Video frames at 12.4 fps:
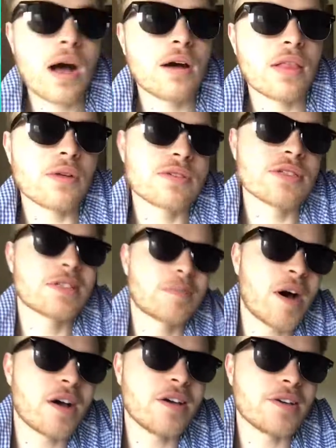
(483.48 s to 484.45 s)
Wow, that was
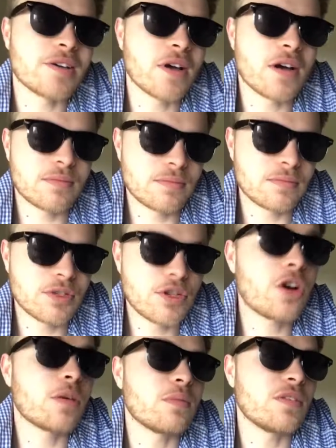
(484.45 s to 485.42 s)
inspired. Um,
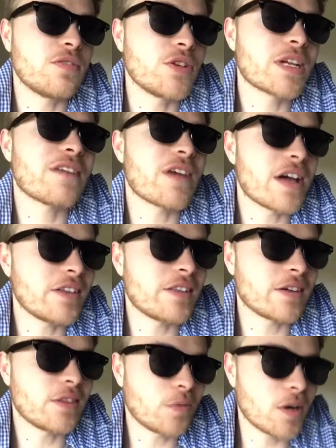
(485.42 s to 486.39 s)
Tom, if you could have
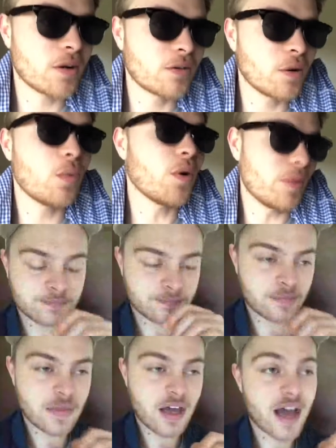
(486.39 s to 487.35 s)
anything in the world, what would
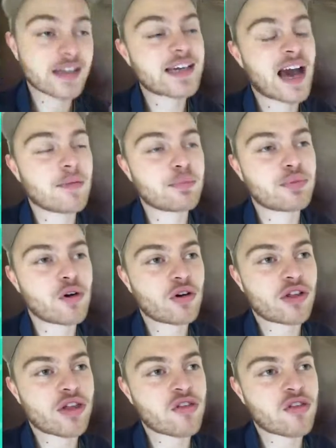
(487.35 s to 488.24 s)
it be? Camp Rock